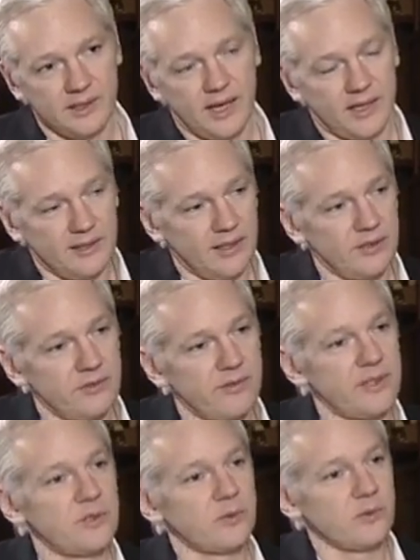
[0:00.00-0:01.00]
And
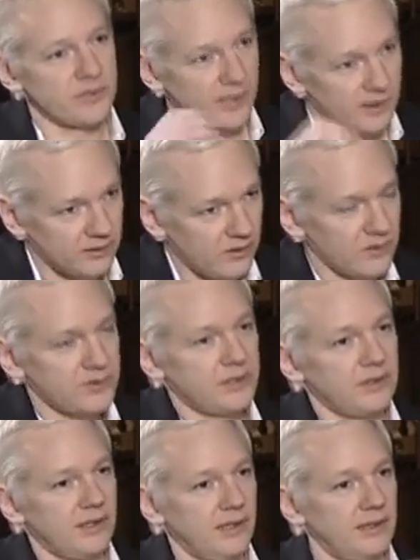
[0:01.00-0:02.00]
individuals are
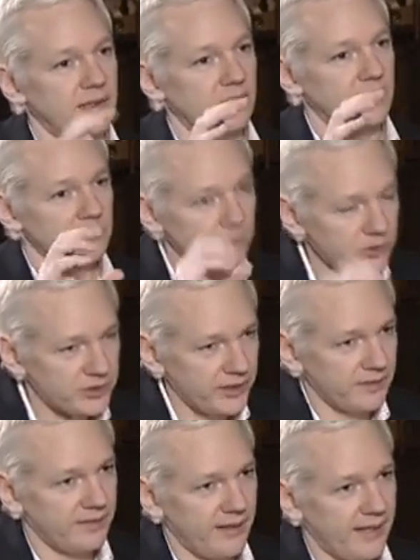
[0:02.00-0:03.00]
constantly
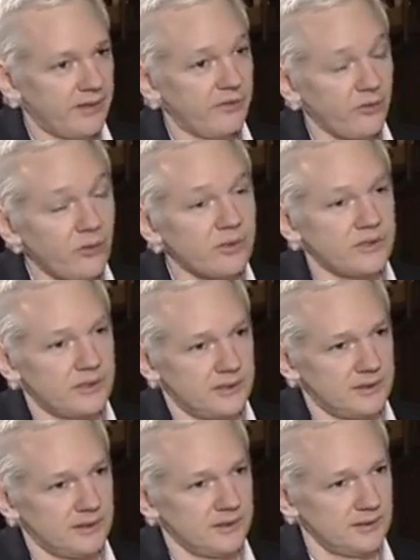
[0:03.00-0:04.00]
pushing their
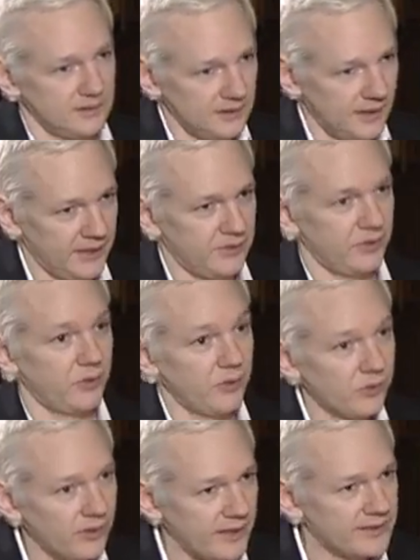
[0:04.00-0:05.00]
thoughts into
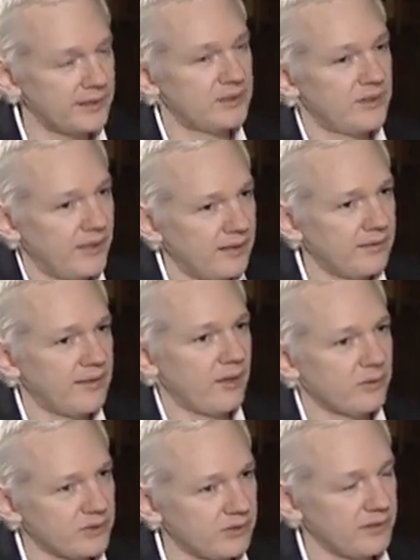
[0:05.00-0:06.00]
Google as each thing that they
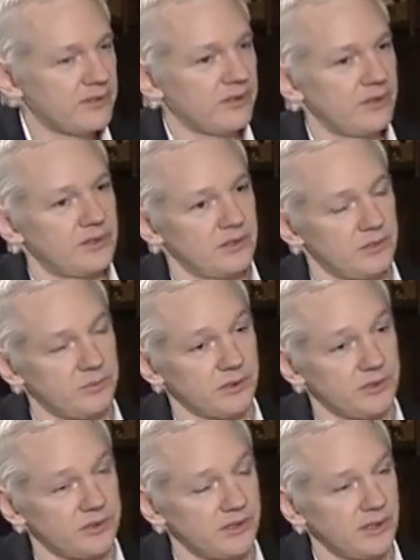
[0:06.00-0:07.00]
want to research is
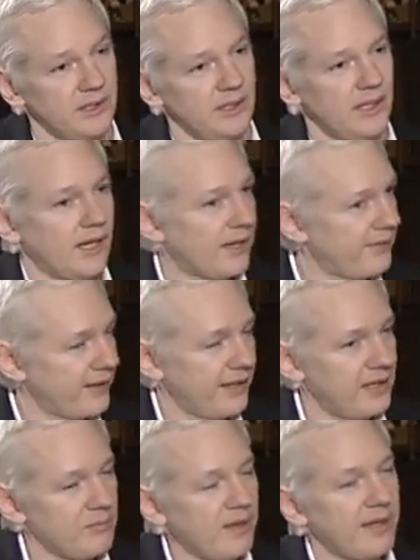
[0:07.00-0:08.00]
pushed, their
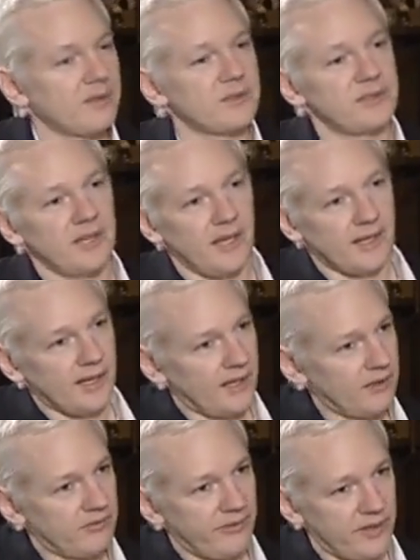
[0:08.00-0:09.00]
emails,
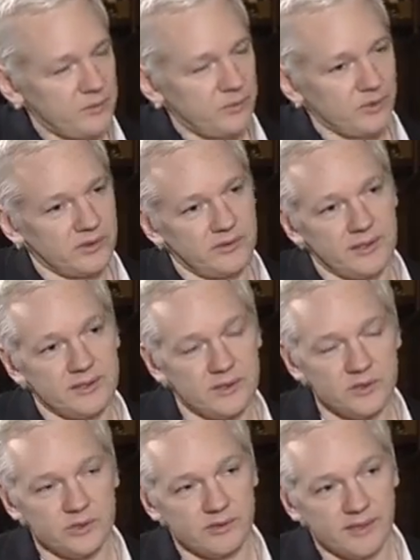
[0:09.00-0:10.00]
and in Facebook, their
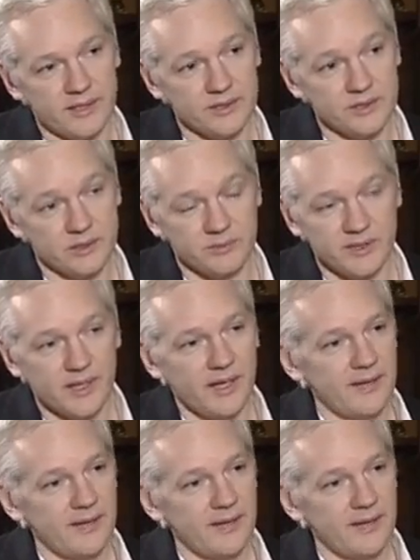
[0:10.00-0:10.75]
social relationships.